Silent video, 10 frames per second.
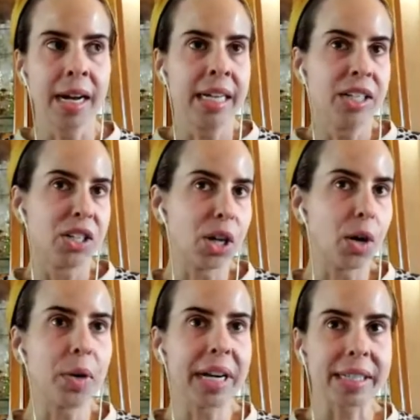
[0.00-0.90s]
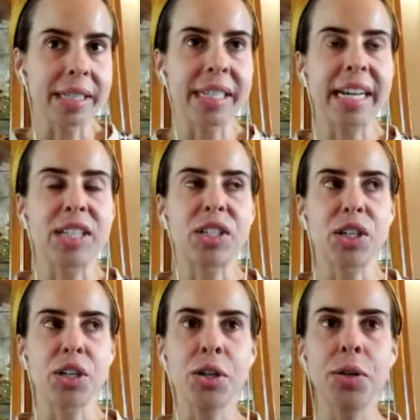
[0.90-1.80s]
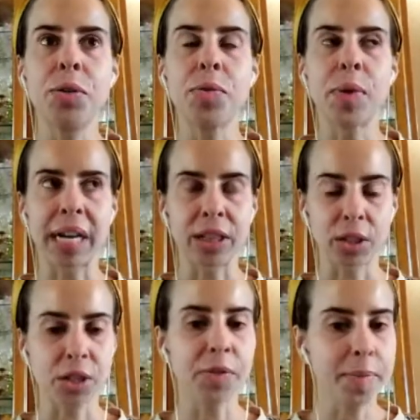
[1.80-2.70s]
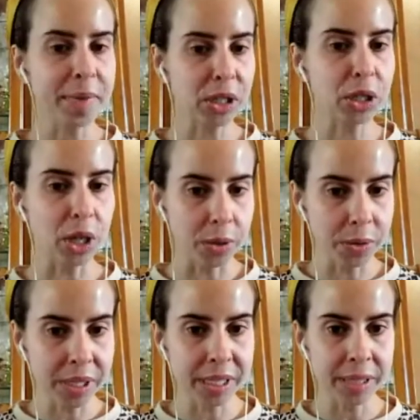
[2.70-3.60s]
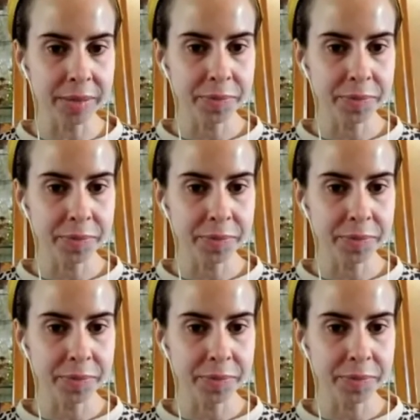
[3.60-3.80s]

So it's you, what I learned from your shows,